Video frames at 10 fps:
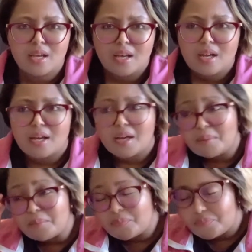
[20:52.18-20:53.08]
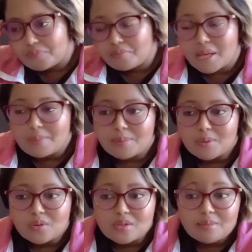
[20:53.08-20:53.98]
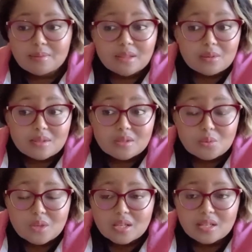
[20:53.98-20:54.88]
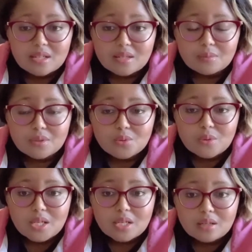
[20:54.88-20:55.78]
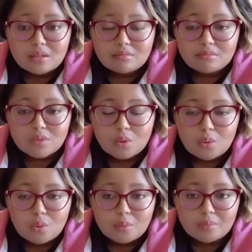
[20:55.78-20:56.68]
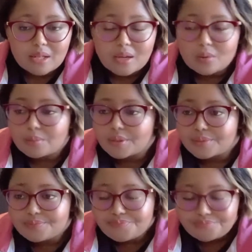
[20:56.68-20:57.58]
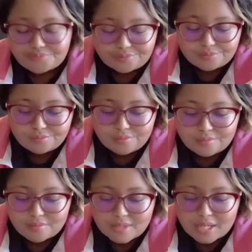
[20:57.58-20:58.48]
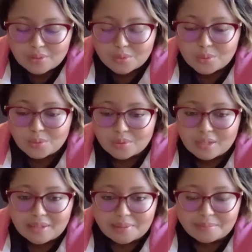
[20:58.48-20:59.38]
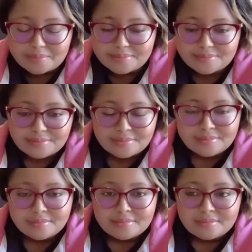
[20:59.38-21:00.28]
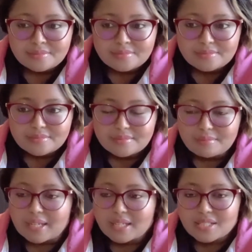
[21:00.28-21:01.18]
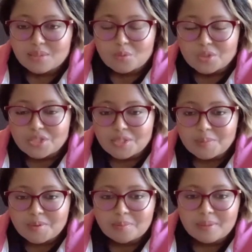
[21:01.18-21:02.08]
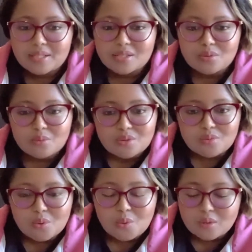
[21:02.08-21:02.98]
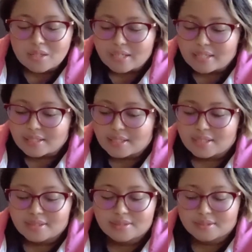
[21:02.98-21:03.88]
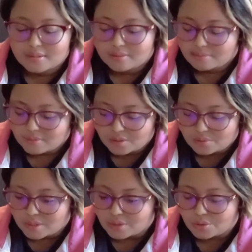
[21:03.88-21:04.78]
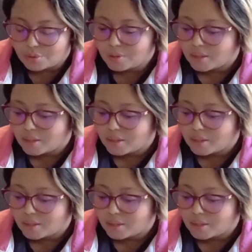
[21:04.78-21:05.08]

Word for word: Um, maybe because maybe there was a weekend in between or mhlawumbi I don't know. Um, my item was shipped but it was recorded later. Not really sure.